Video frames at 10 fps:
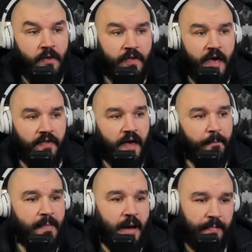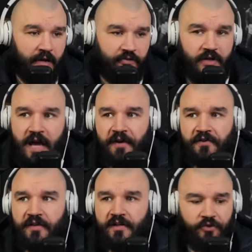There, that map actually
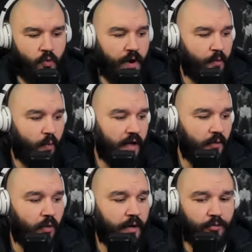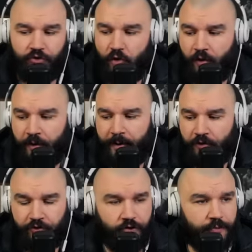annotates quite well what I was talking
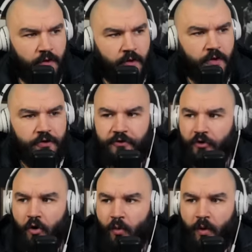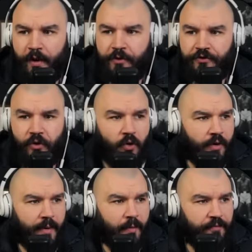about, Troop. So what I was talking
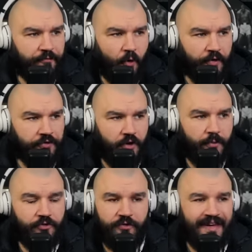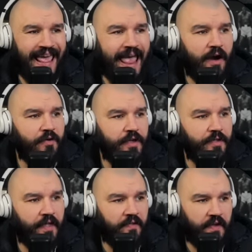about before in terms of an area
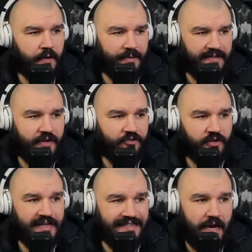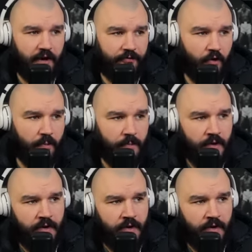that they could potentially attack from